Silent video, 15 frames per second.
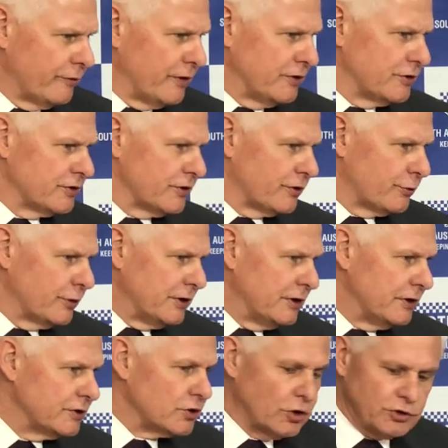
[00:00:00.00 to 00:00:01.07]
offences are 3
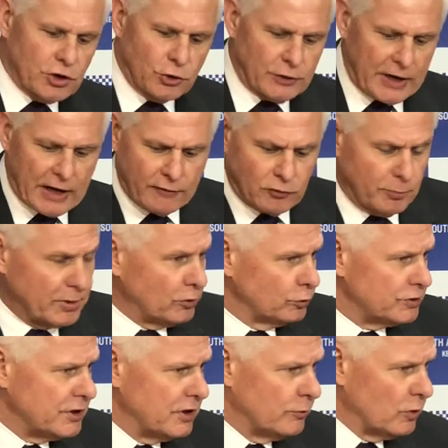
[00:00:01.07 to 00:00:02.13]
years. I don't have the
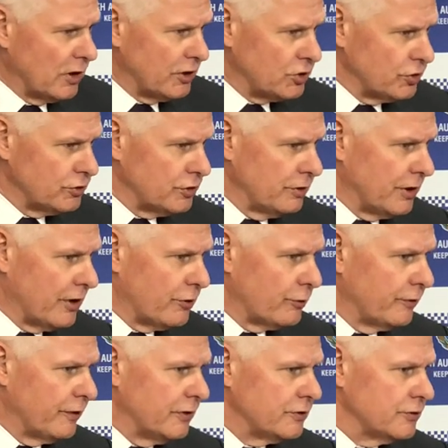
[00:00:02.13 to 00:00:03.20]
penalty in relation to the other
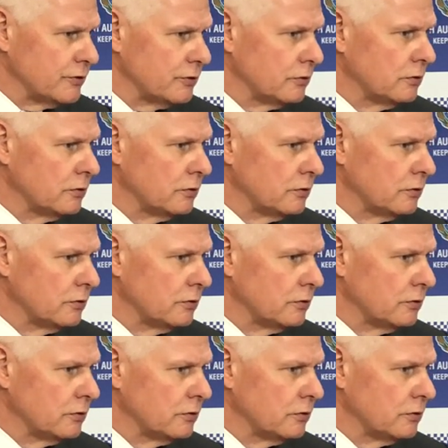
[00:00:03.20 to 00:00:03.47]
offences.